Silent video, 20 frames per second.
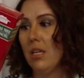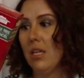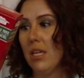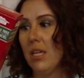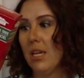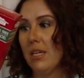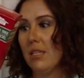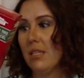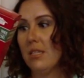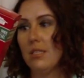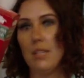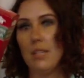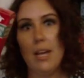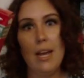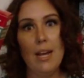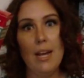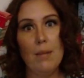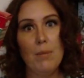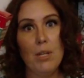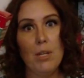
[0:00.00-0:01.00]
yes,
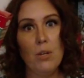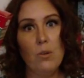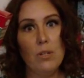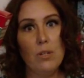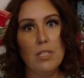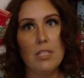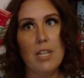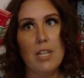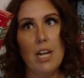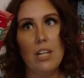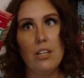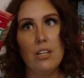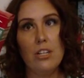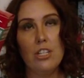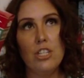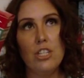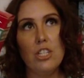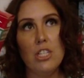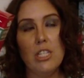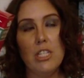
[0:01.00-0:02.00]
I've been going to
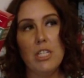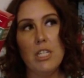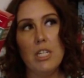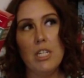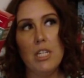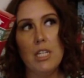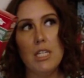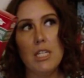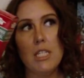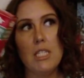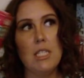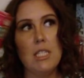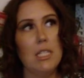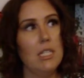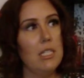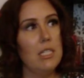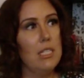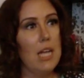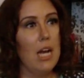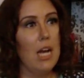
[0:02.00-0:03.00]
Dollar Tree
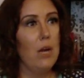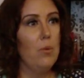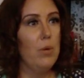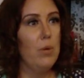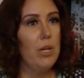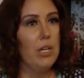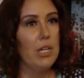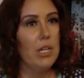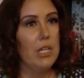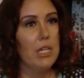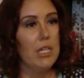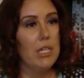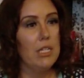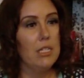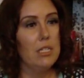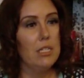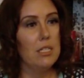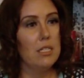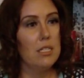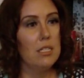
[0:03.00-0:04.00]
since I
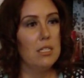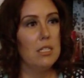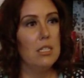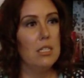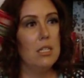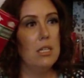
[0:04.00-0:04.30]
was